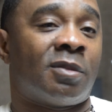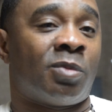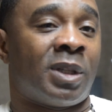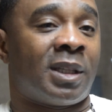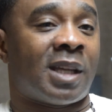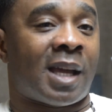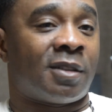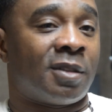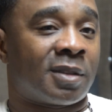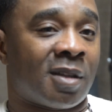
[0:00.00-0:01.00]
We
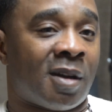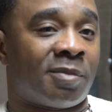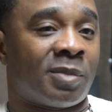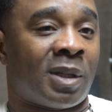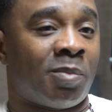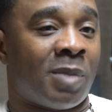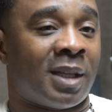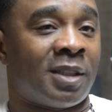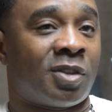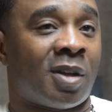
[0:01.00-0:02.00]
kind of hooked up and
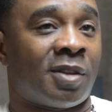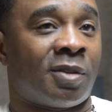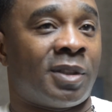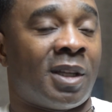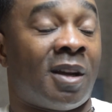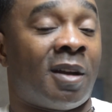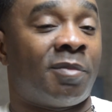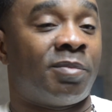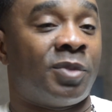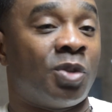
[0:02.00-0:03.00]
met each other on
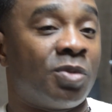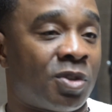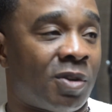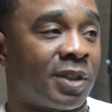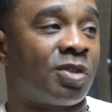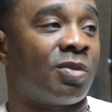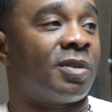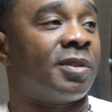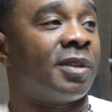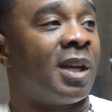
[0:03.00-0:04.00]
the Juke Joint
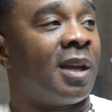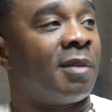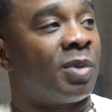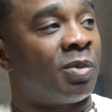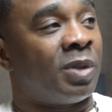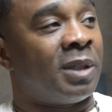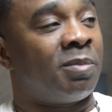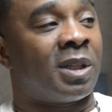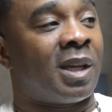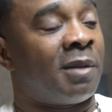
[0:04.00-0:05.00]
tour. But we
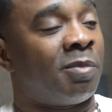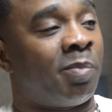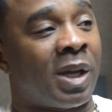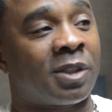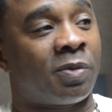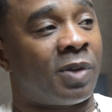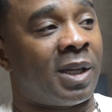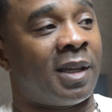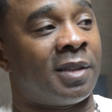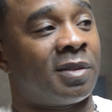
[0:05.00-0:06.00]
became best
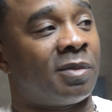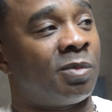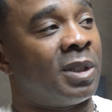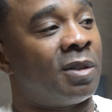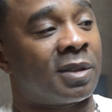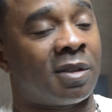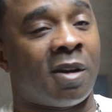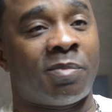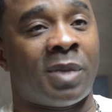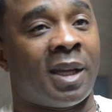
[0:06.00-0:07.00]
friends and we hooked
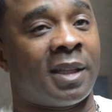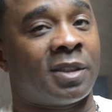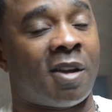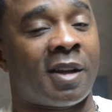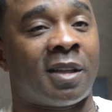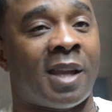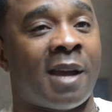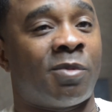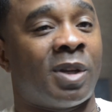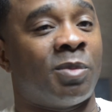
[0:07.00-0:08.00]
up, man, started
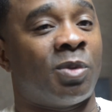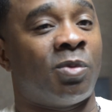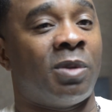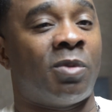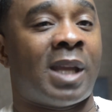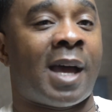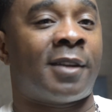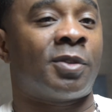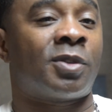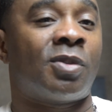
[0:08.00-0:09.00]
collaborating. But we went
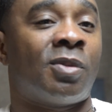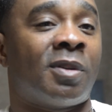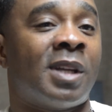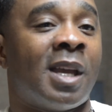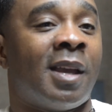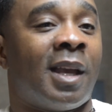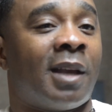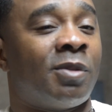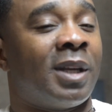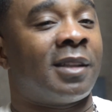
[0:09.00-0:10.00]
out on tour
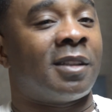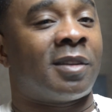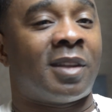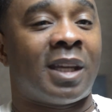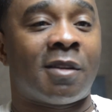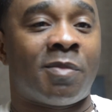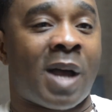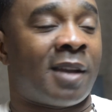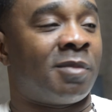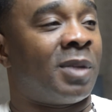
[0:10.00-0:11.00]
and we had to think
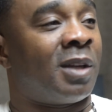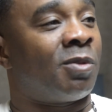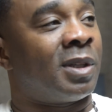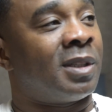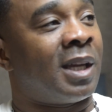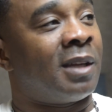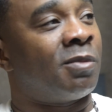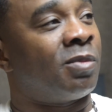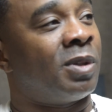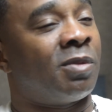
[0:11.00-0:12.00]
about it, man. One day
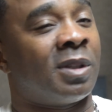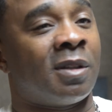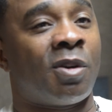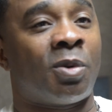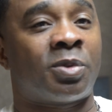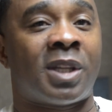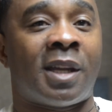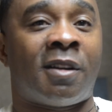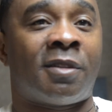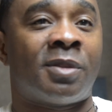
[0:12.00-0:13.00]
we were in the
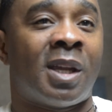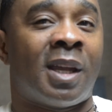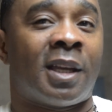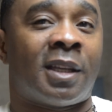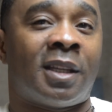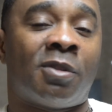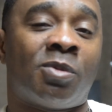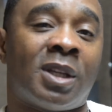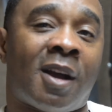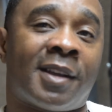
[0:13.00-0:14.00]
hotel and here
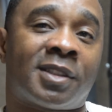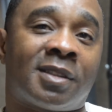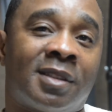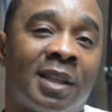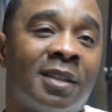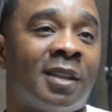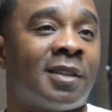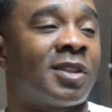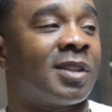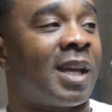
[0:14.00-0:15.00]
we are sitting in
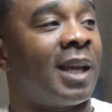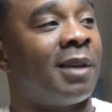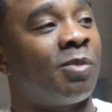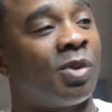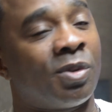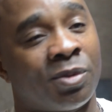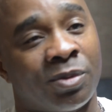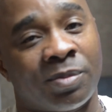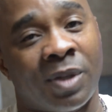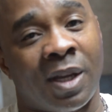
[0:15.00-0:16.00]
the same room